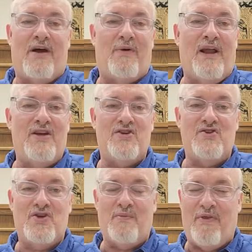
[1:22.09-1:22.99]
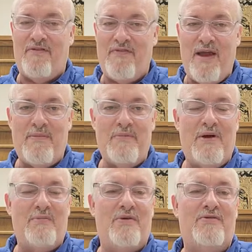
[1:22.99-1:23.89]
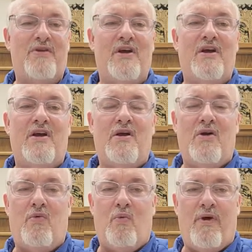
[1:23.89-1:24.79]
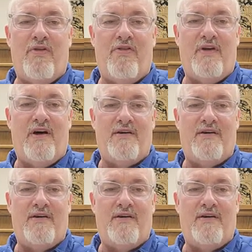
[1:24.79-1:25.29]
our relationship with our family members, with